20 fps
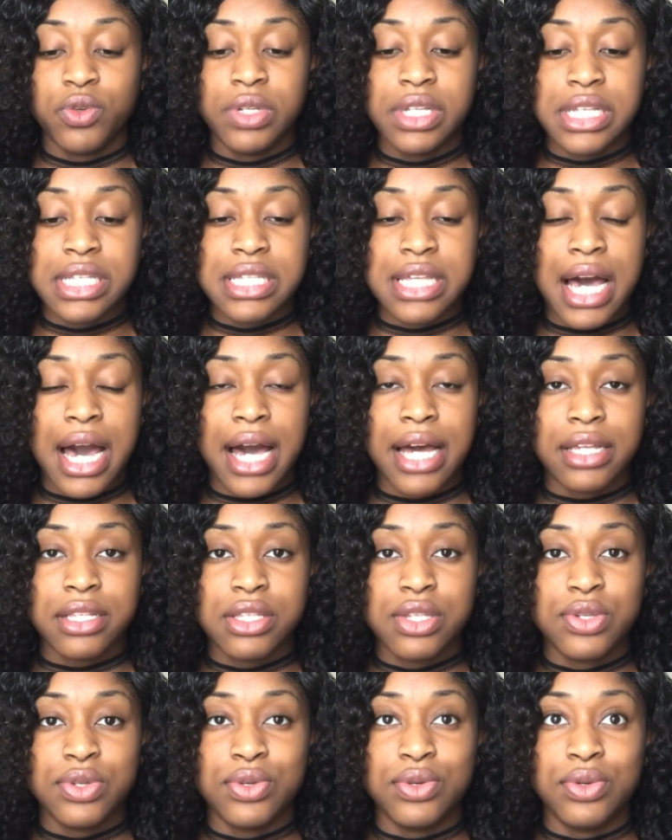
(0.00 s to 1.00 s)
you decide
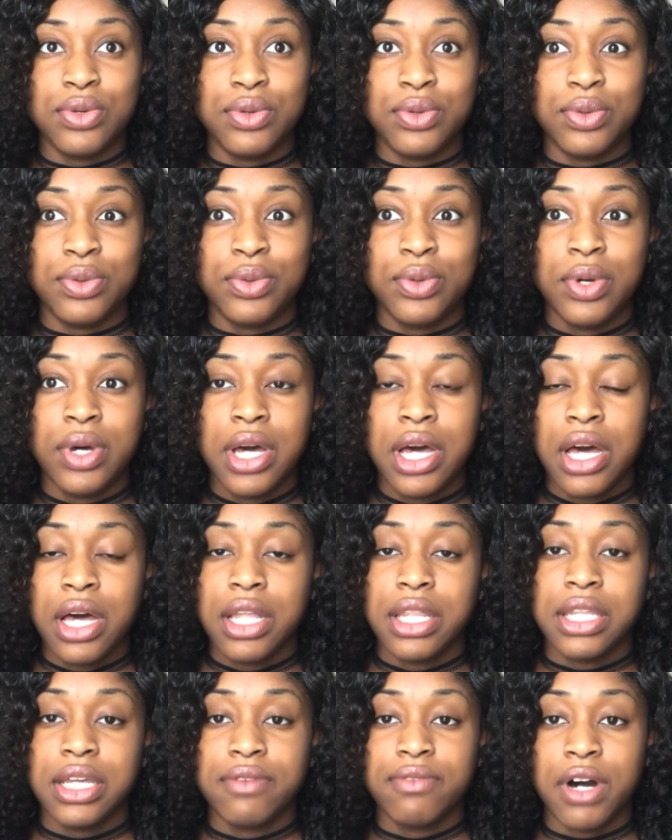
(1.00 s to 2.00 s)
to
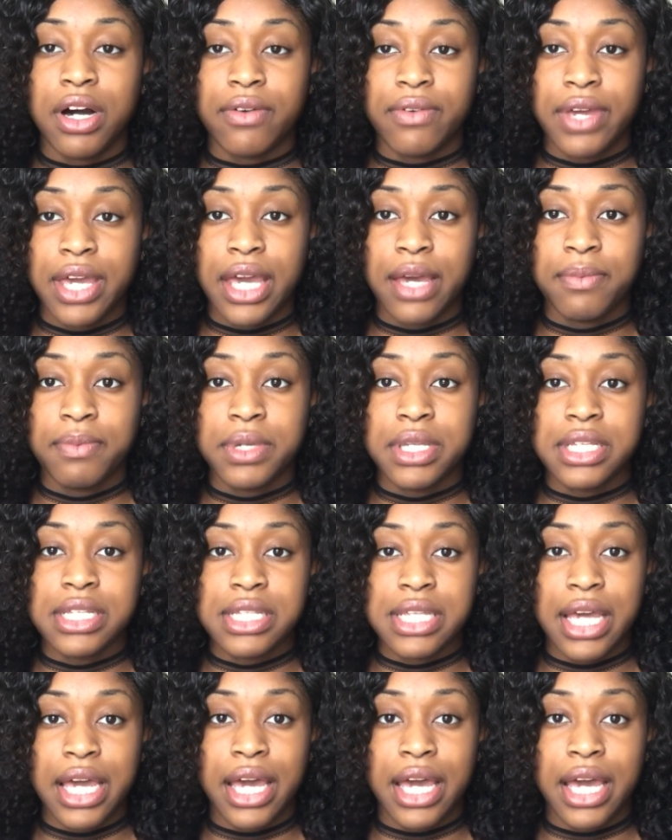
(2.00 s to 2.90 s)
live off campus